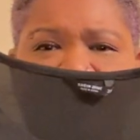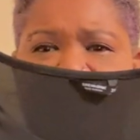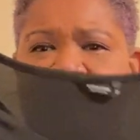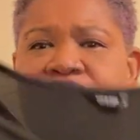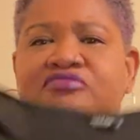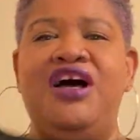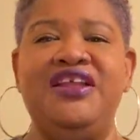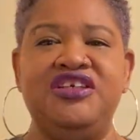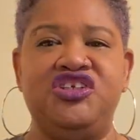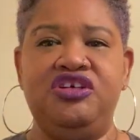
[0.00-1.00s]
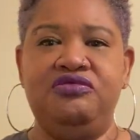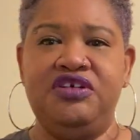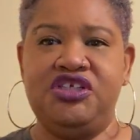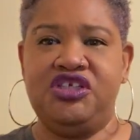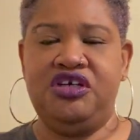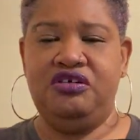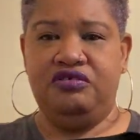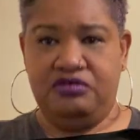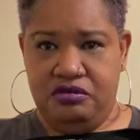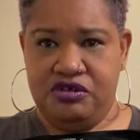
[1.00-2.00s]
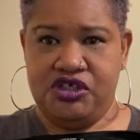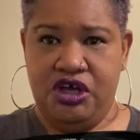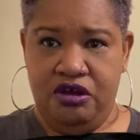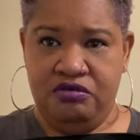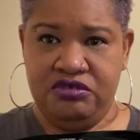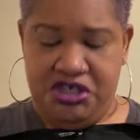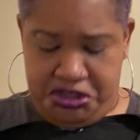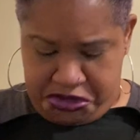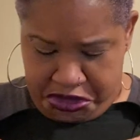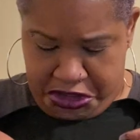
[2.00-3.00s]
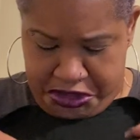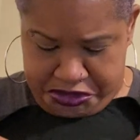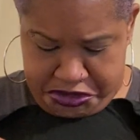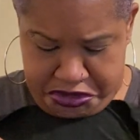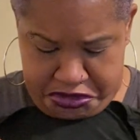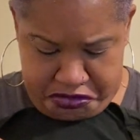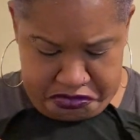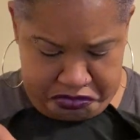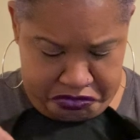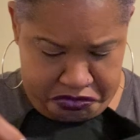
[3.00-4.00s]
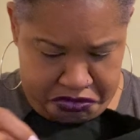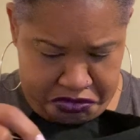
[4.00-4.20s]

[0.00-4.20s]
know, while it's cute, it's cute. So this has a little